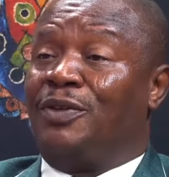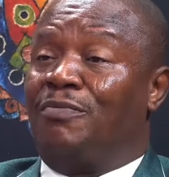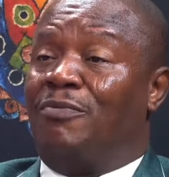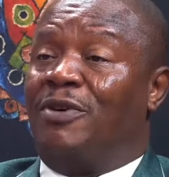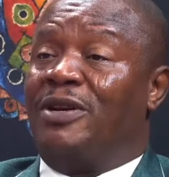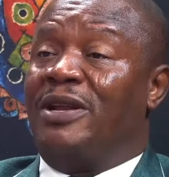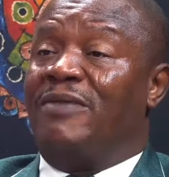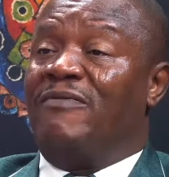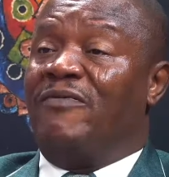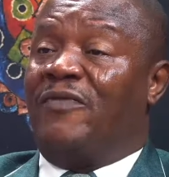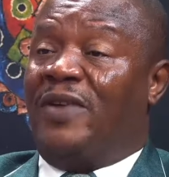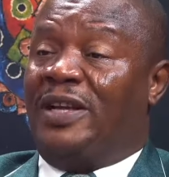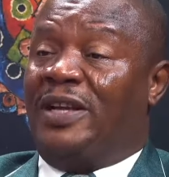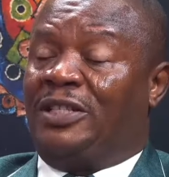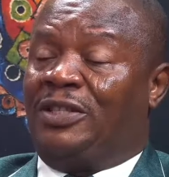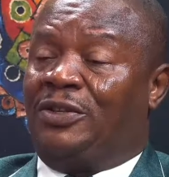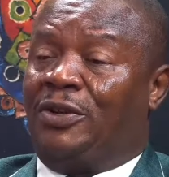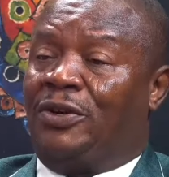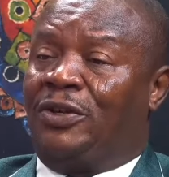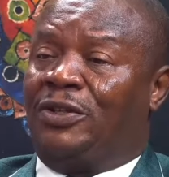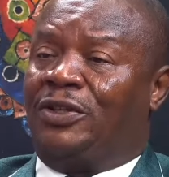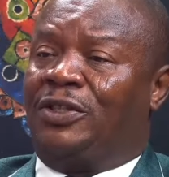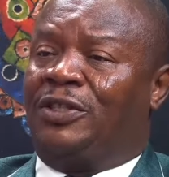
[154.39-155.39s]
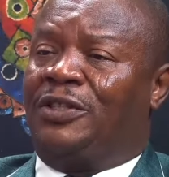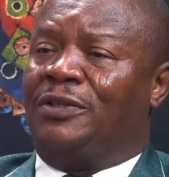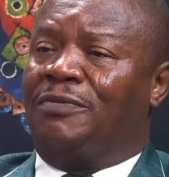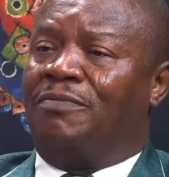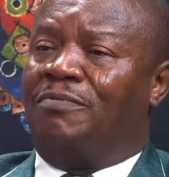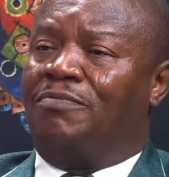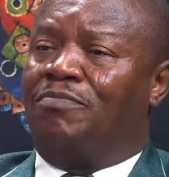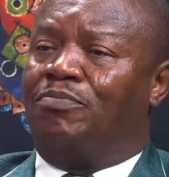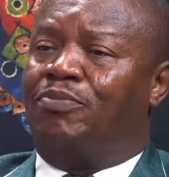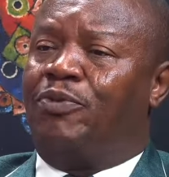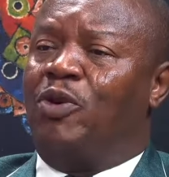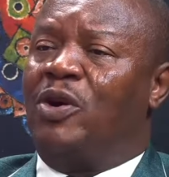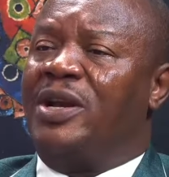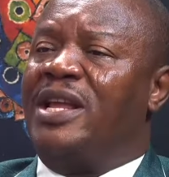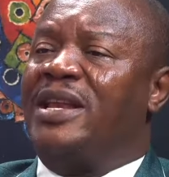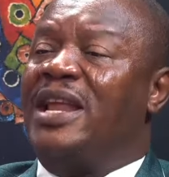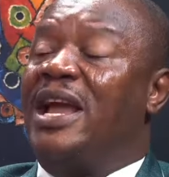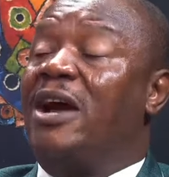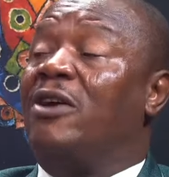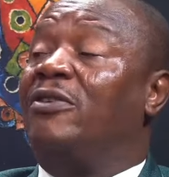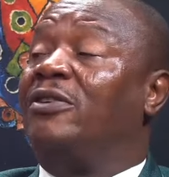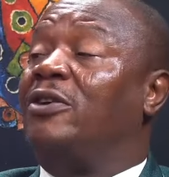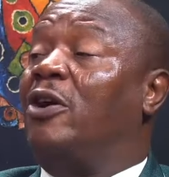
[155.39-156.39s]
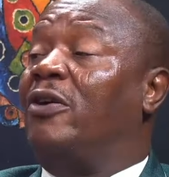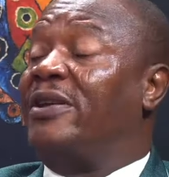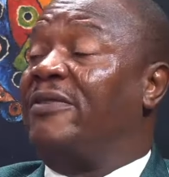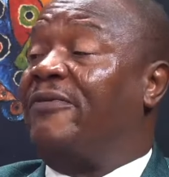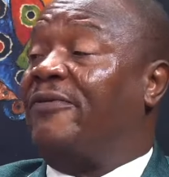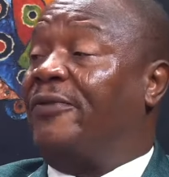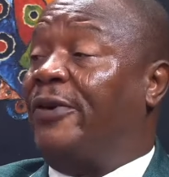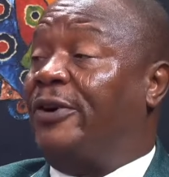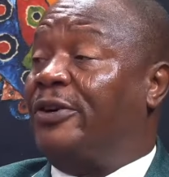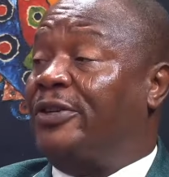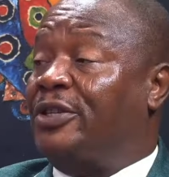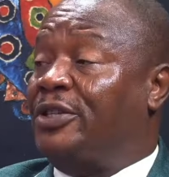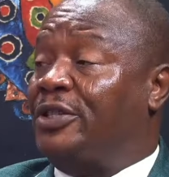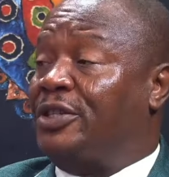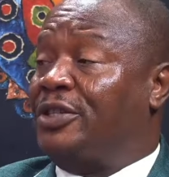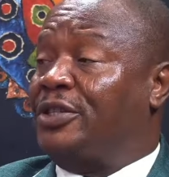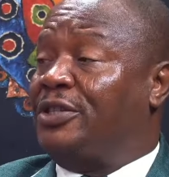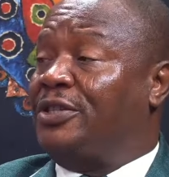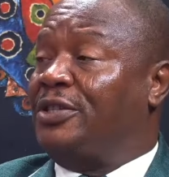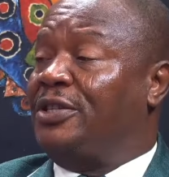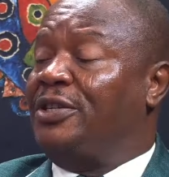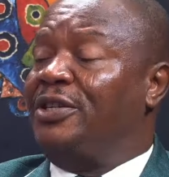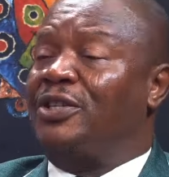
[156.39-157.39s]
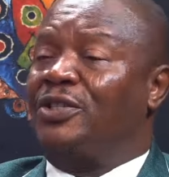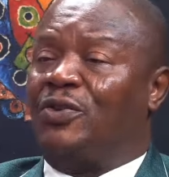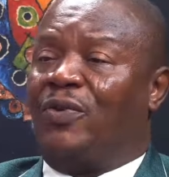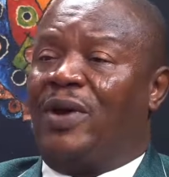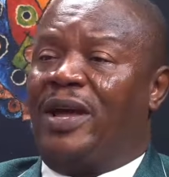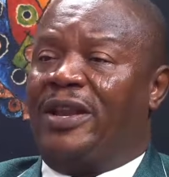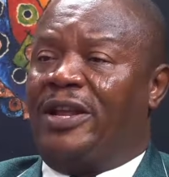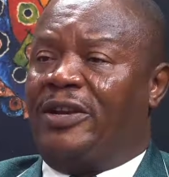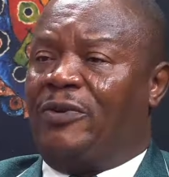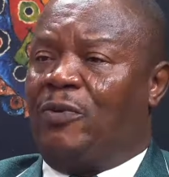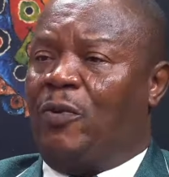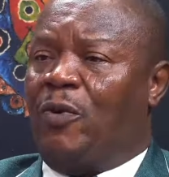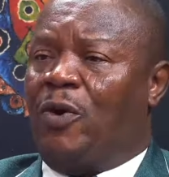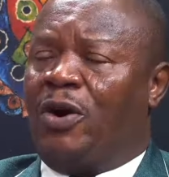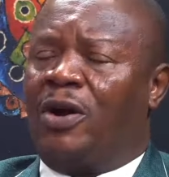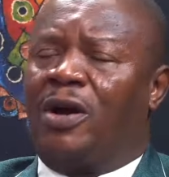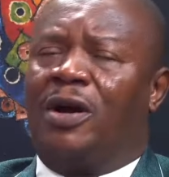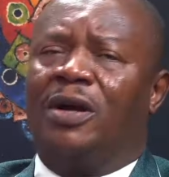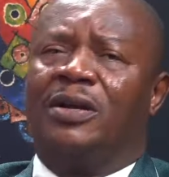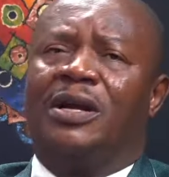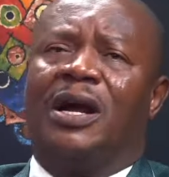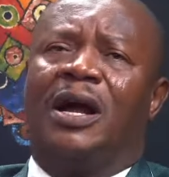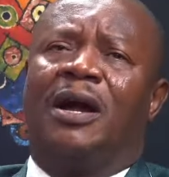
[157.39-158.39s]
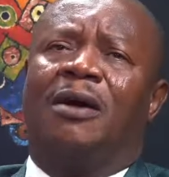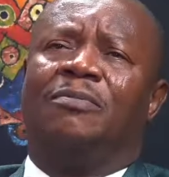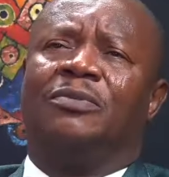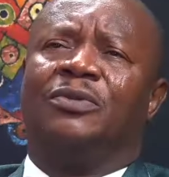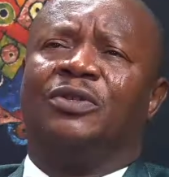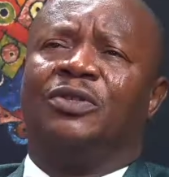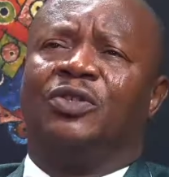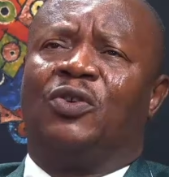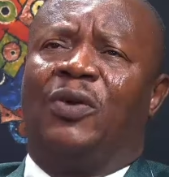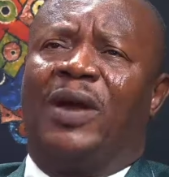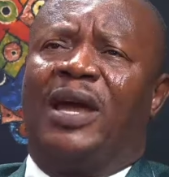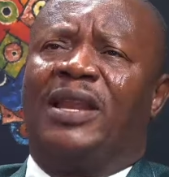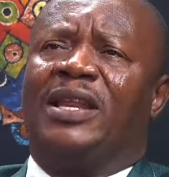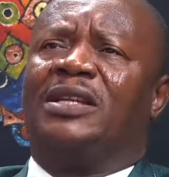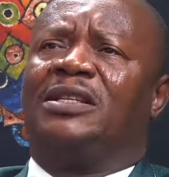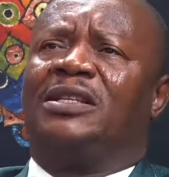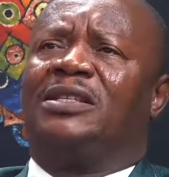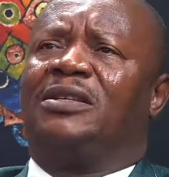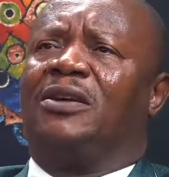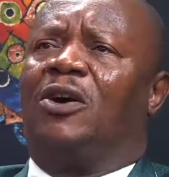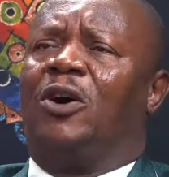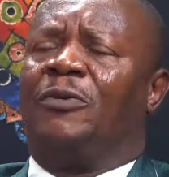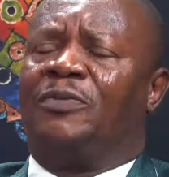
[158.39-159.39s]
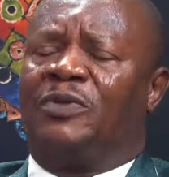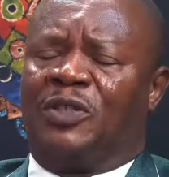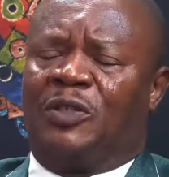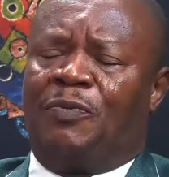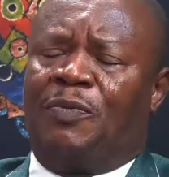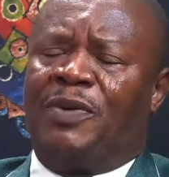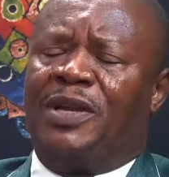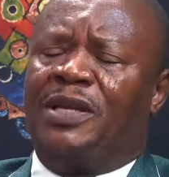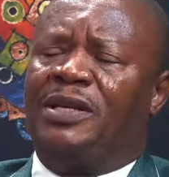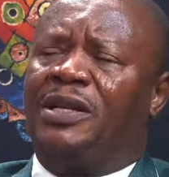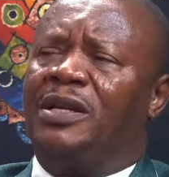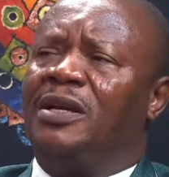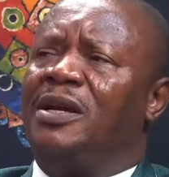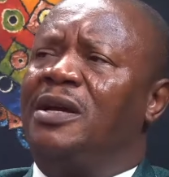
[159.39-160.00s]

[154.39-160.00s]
but investors pull in all the funds to get it work, to get it up to speed.